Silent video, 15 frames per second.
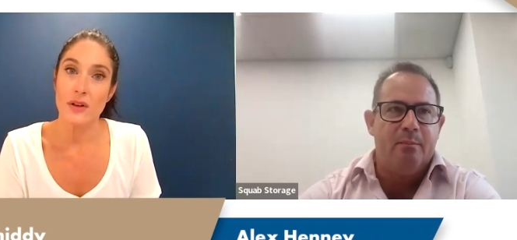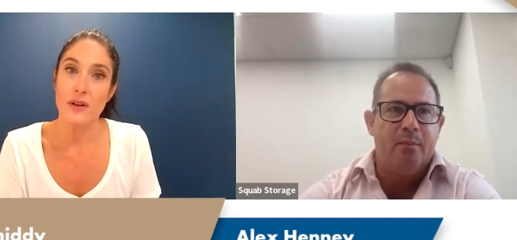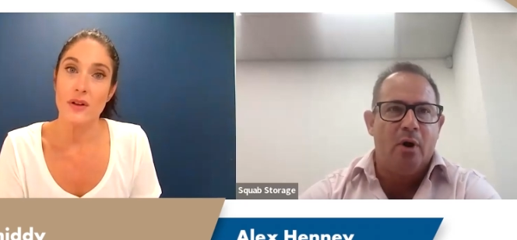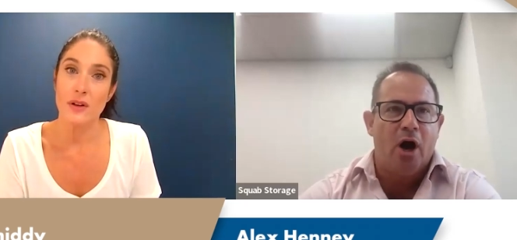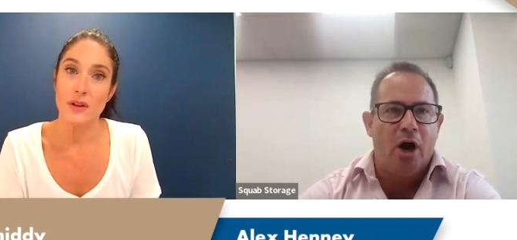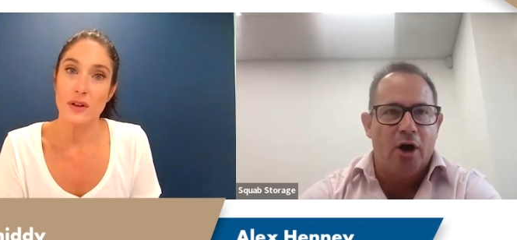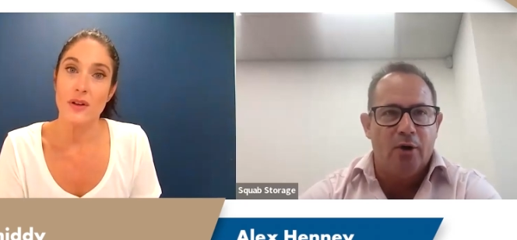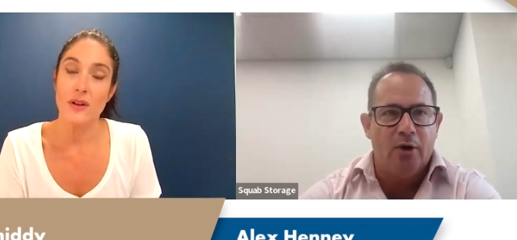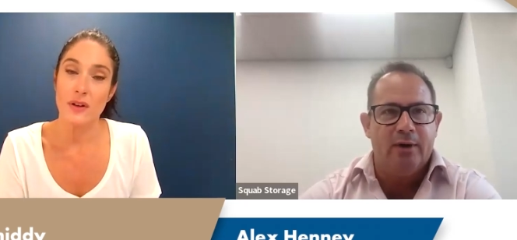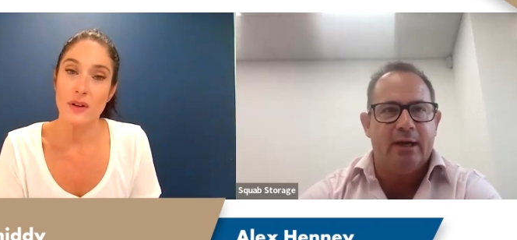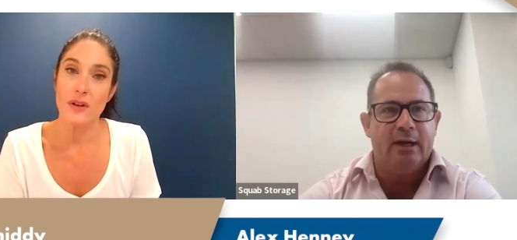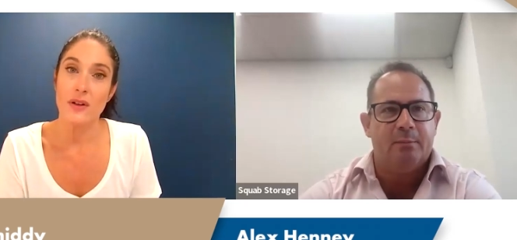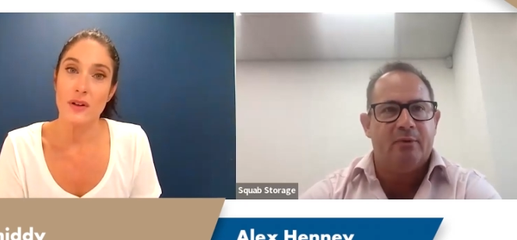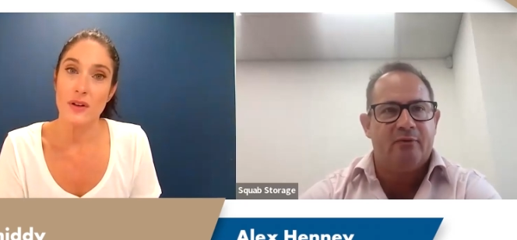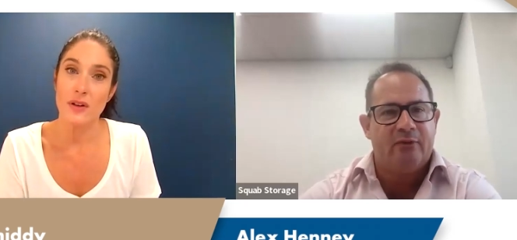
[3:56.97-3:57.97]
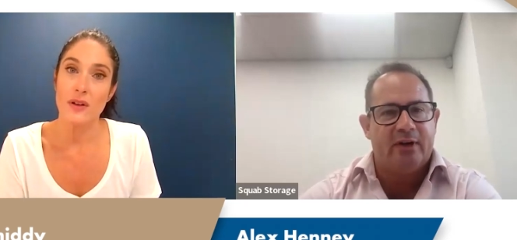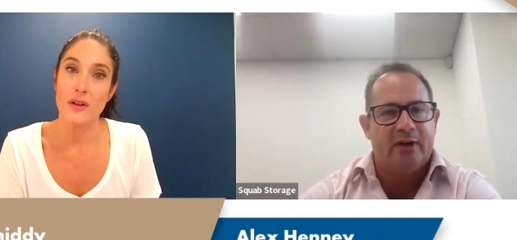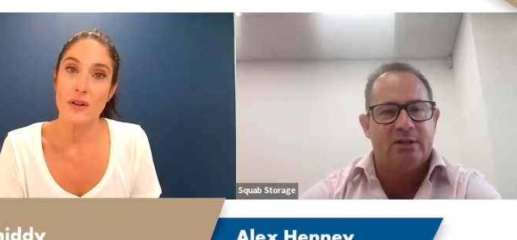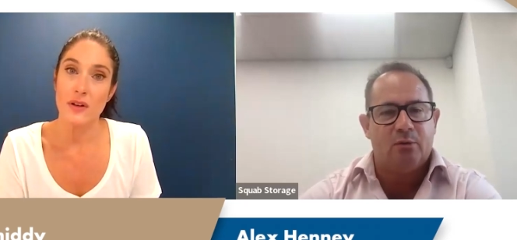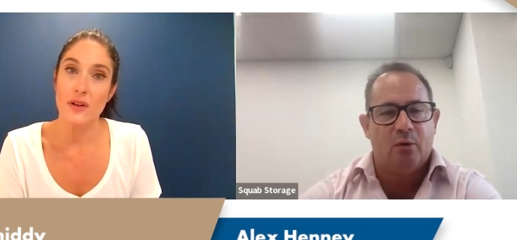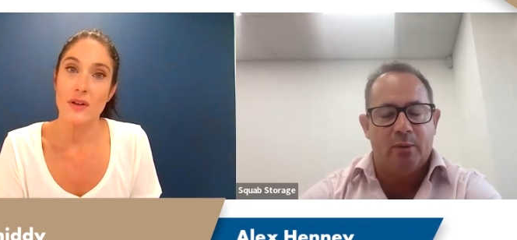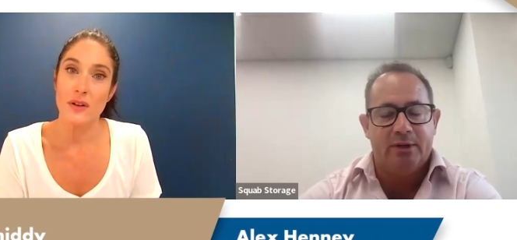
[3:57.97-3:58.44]
Speaker 1: honing and
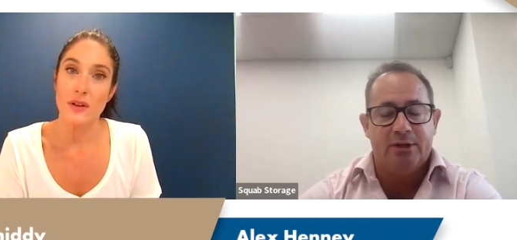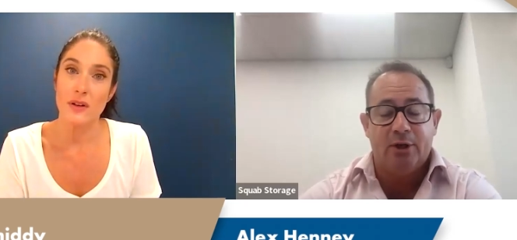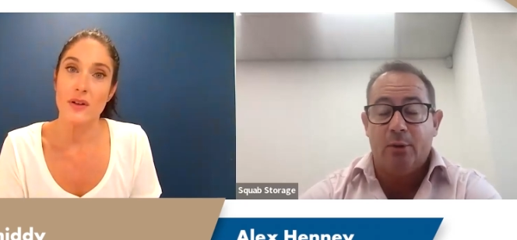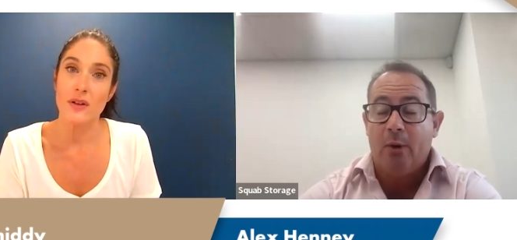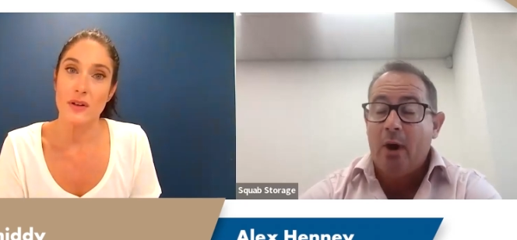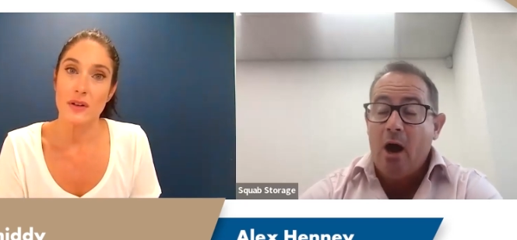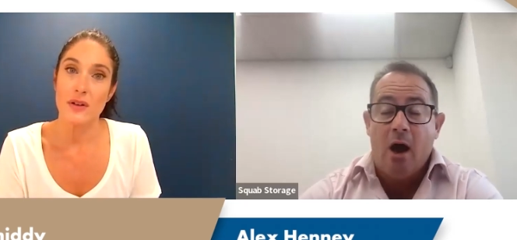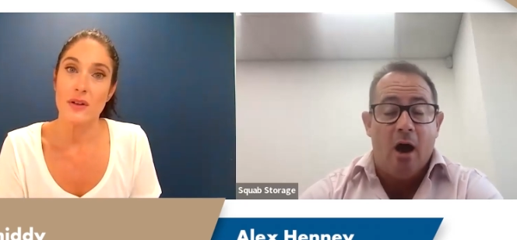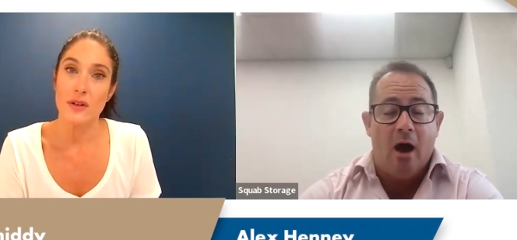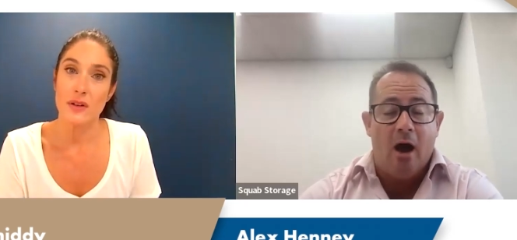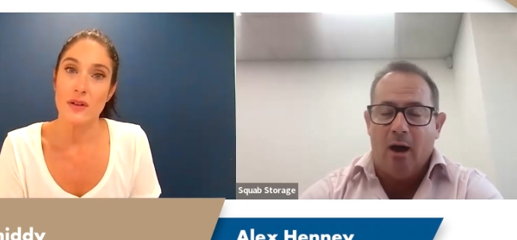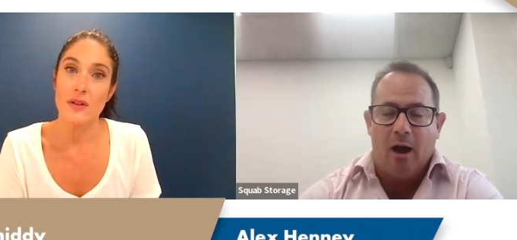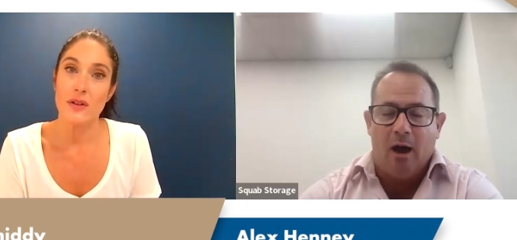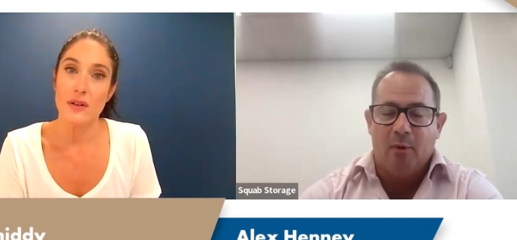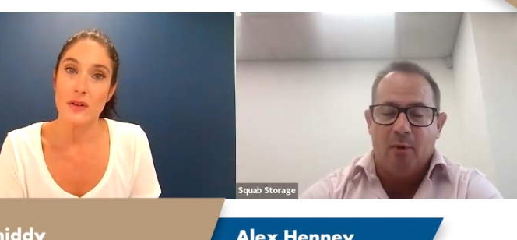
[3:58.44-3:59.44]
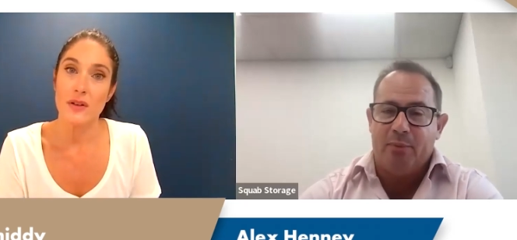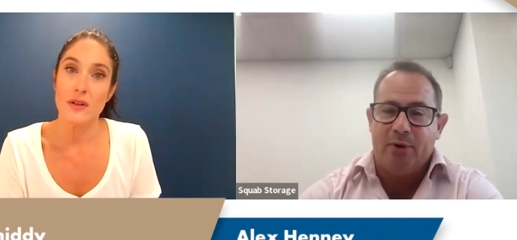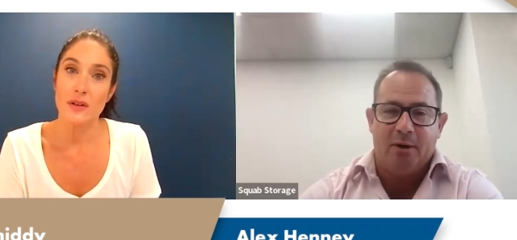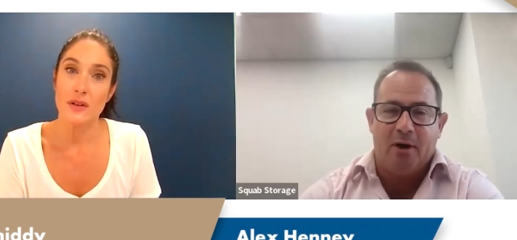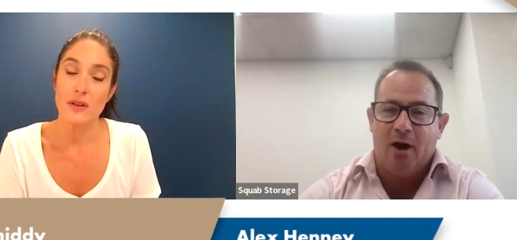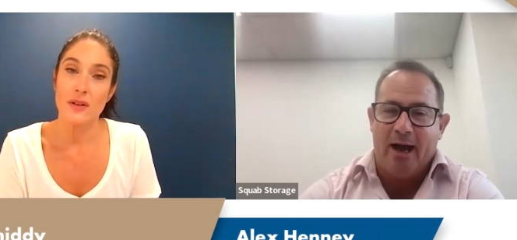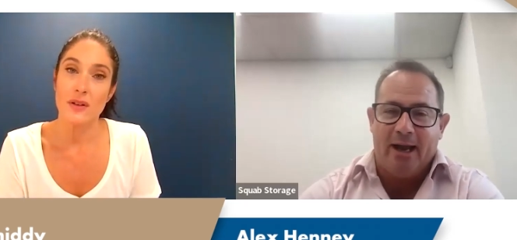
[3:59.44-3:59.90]
perfecting what we do. I, am not putting
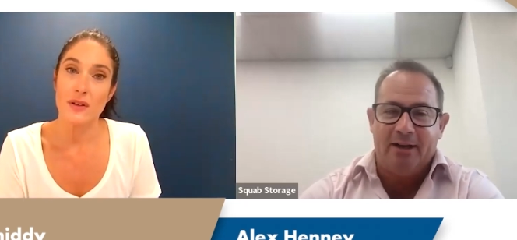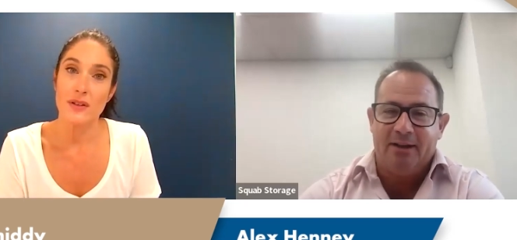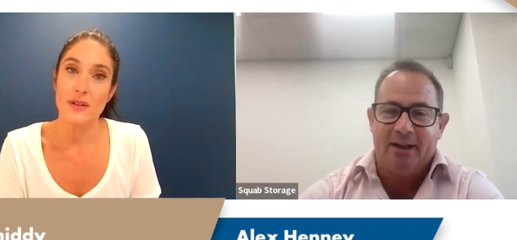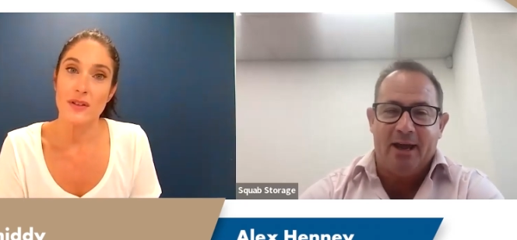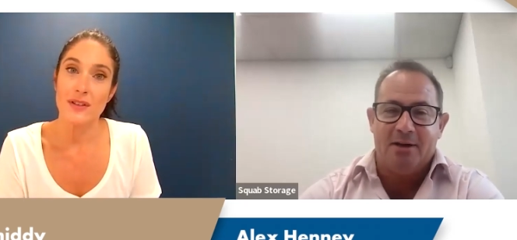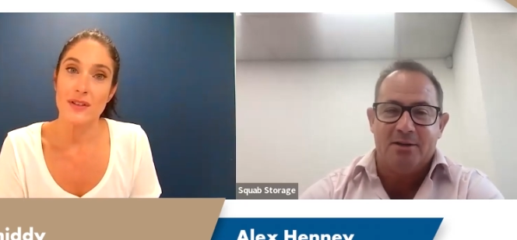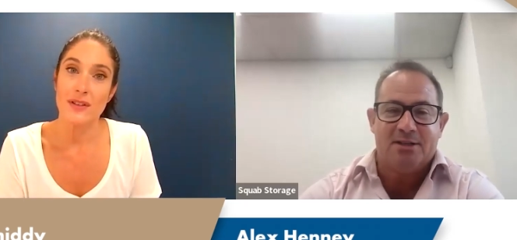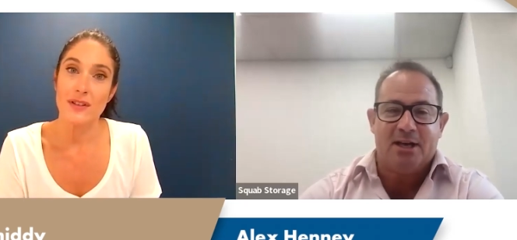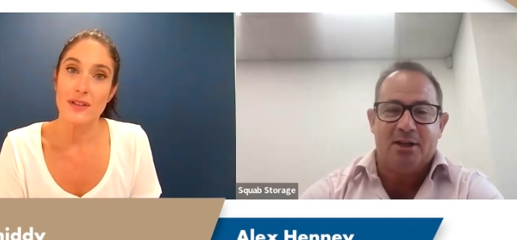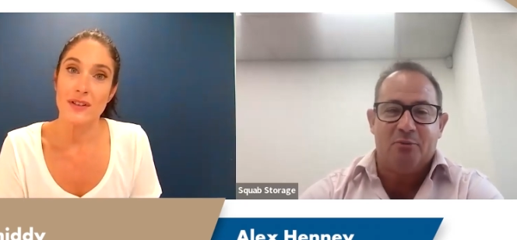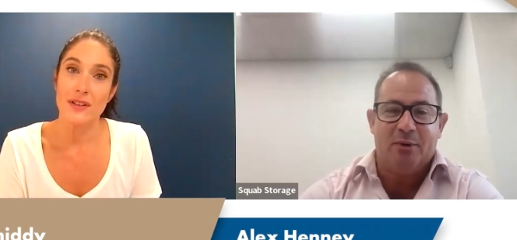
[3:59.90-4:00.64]
our hand in the air and saying